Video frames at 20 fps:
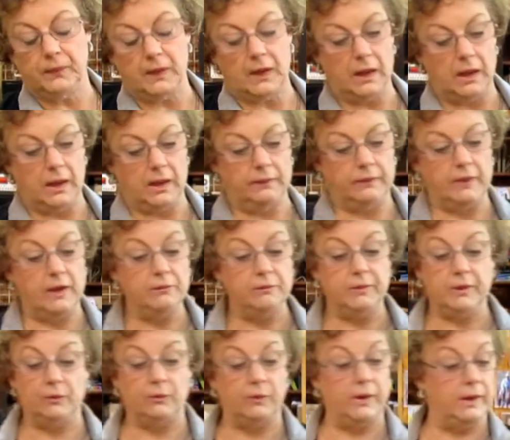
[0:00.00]
and they've
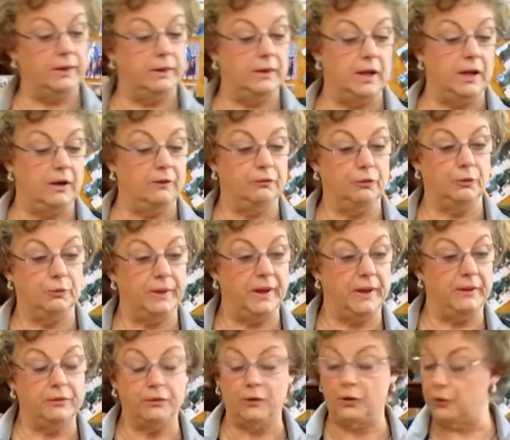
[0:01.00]
been around now for
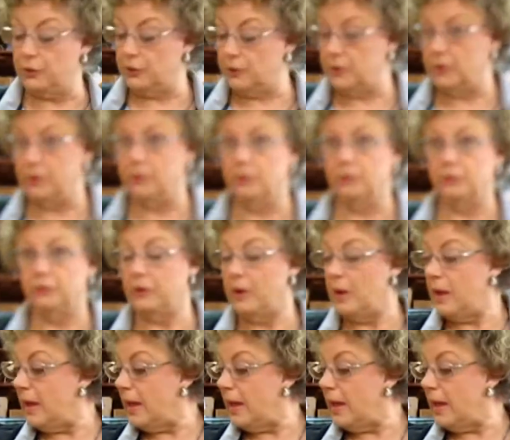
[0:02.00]
about 30 years.